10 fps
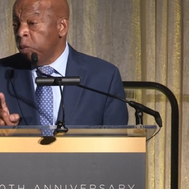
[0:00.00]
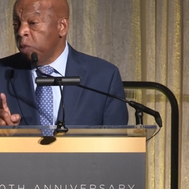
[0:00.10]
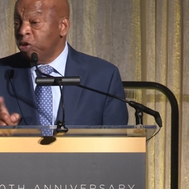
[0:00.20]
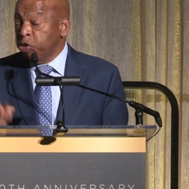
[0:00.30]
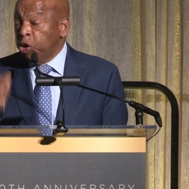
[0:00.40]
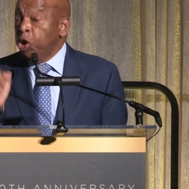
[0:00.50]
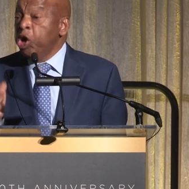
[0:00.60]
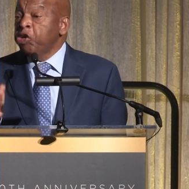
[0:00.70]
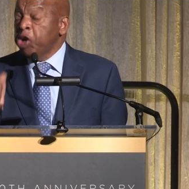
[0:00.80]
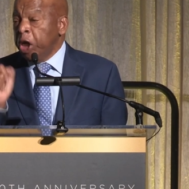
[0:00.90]
We must
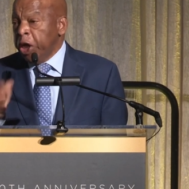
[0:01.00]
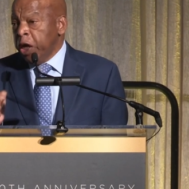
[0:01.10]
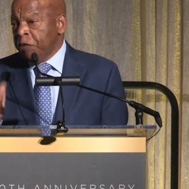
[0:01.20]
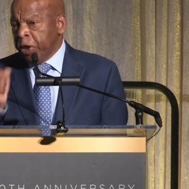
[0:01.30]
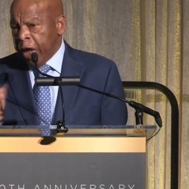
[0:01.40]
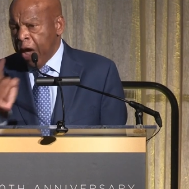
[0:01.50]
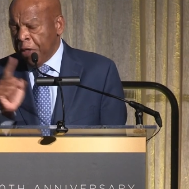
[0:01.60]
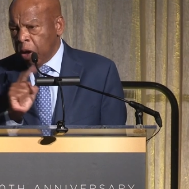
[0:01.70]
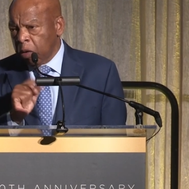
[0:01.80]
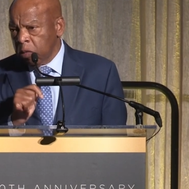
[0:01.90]
learn to live
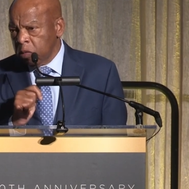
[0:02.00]
together